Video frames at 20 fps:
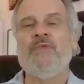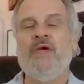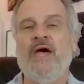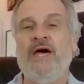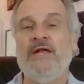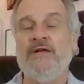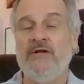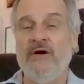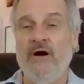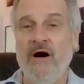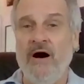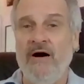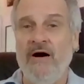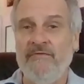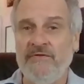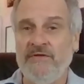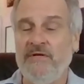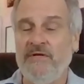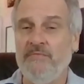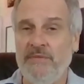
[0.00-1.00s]
And
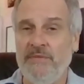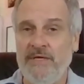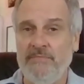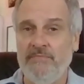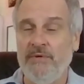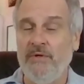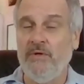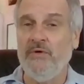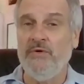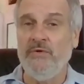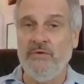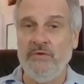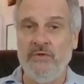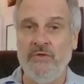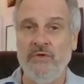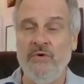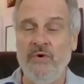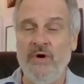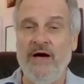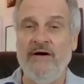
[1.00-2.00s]
often people who
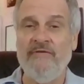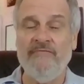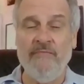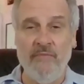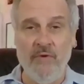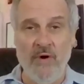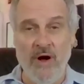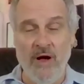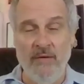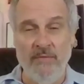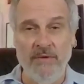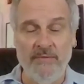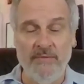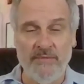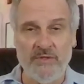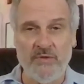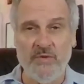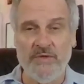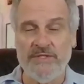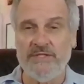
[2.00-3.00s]
do have
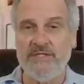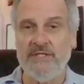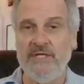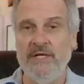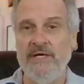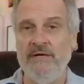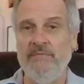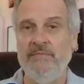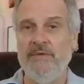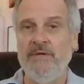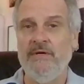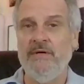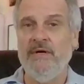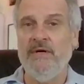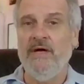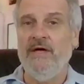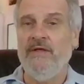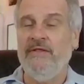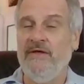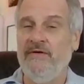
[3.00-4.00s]
problems with sleep
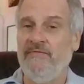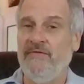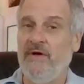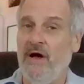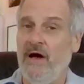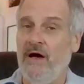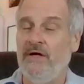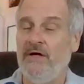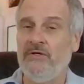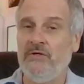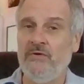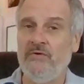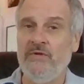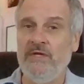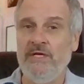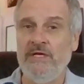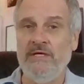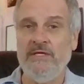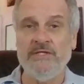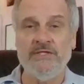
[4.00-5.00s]
They've gone to
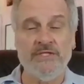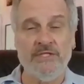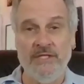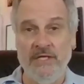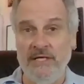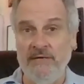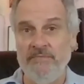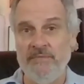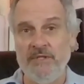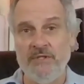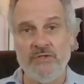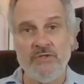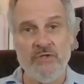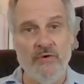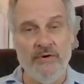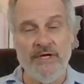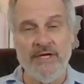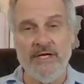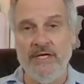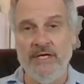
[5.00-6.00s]
the sleep
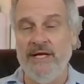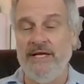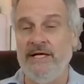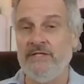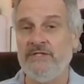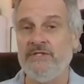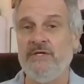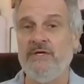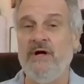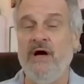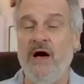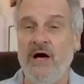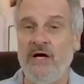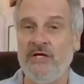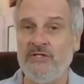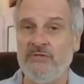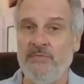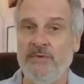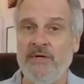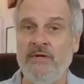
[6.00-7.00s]
disorder clinics and
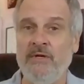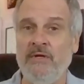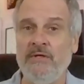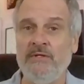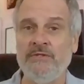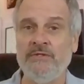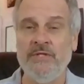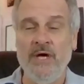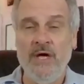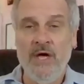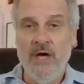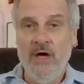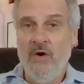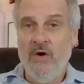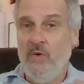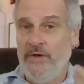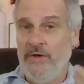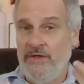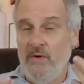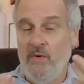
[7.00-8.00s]
hospitals
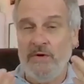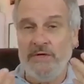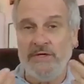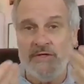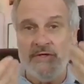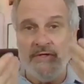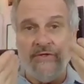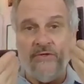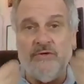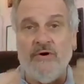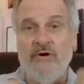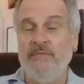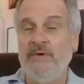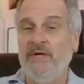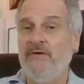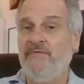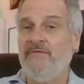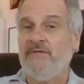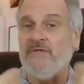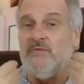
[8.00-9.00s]
where they want to determine
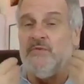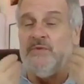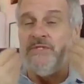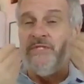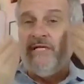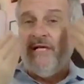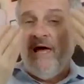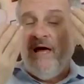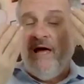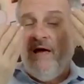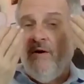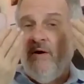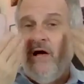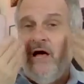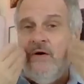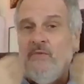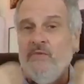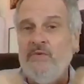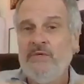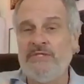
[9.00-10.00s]
if it's a uh,
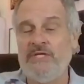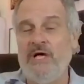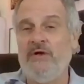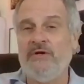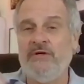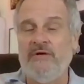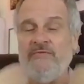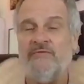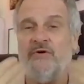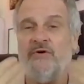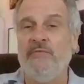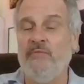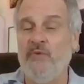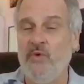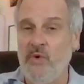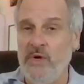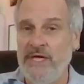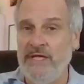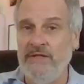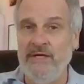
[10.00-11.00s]
uh, result of your
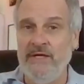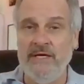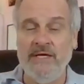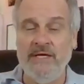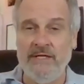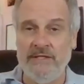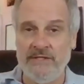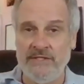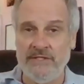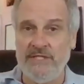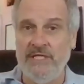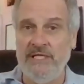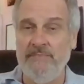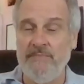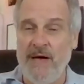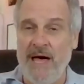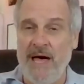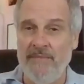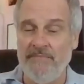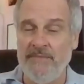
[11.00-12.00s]
breathing and sleep
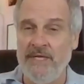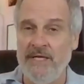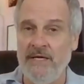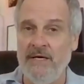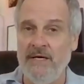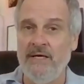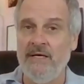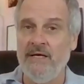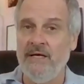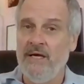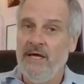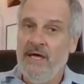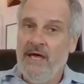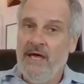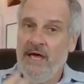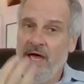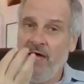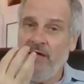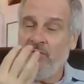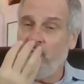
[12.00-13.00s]
apnea,
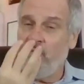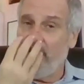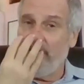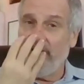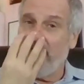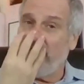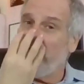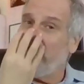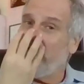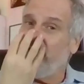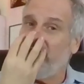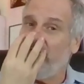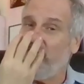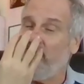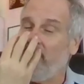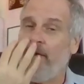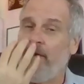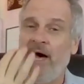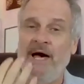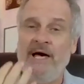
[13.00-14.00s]
and where they can give you
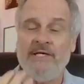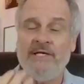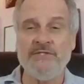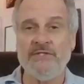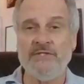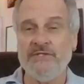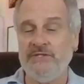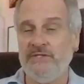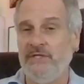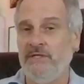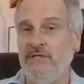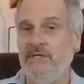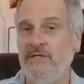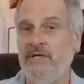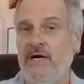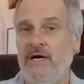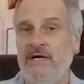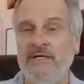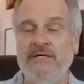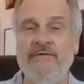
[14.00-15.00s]
masks and
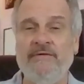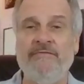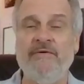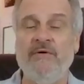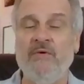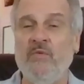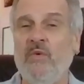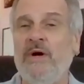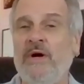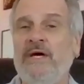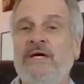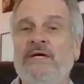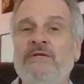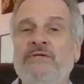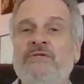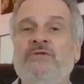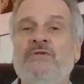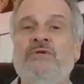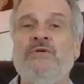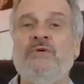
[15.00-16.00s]
uh, different
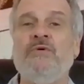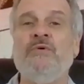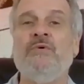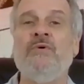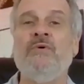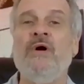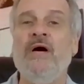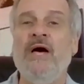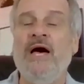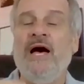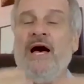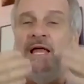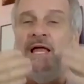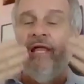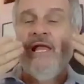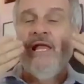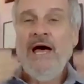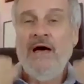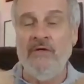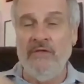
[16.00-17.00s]
ways to
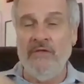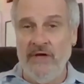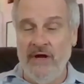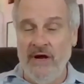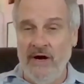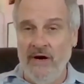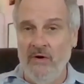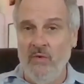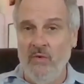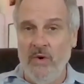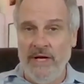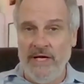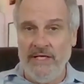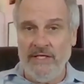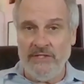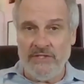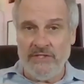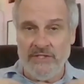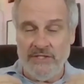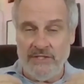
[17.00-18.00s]
allow the
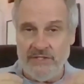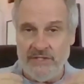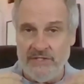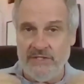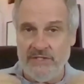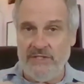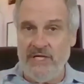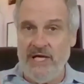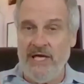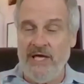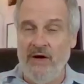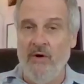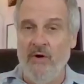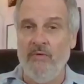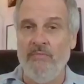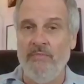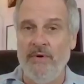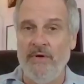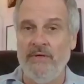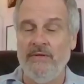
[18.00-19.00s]
airways to stay
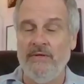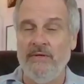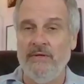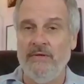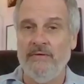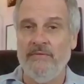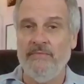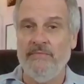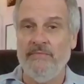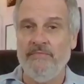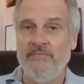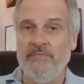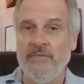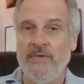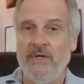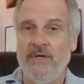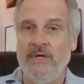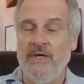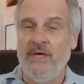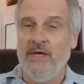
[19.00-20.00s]
open.
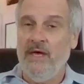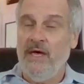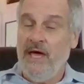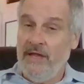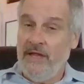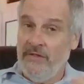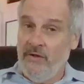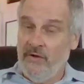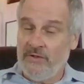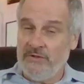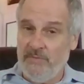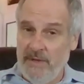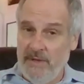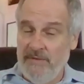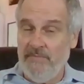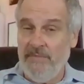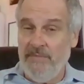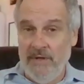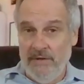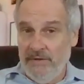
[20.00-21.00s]
And those
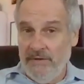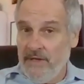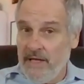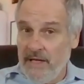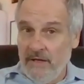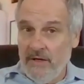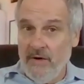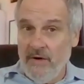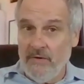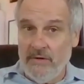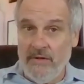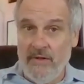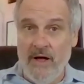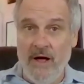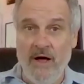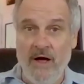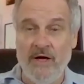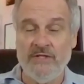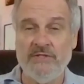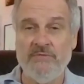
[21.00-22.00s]
people, they can go to the
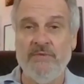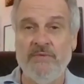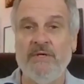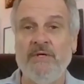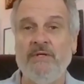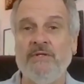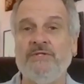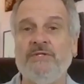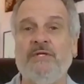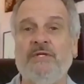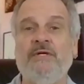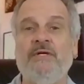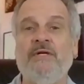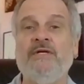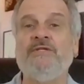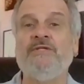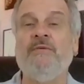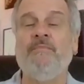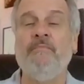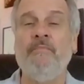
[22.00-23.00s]
hospitals, and it
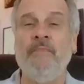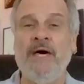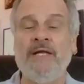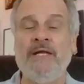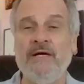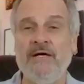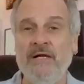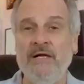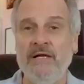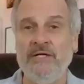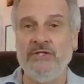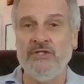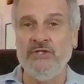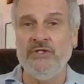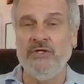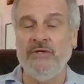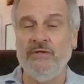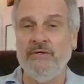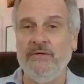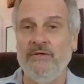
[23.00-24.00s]
is a medical
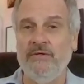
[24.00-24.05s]
issue.